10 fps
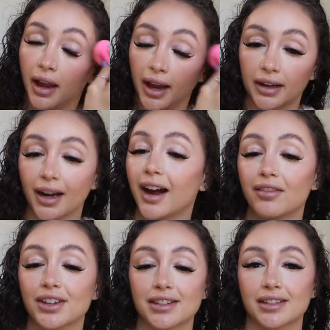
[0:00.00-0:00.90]
and I
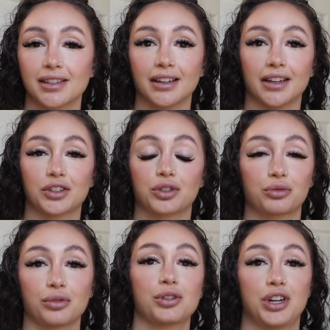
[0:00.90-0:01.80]
have this
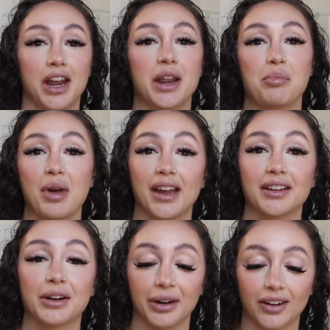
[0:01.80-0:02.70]
excruciating
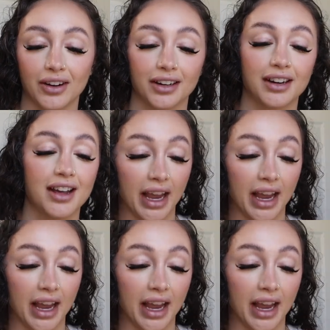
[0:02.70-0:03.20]
pain going on.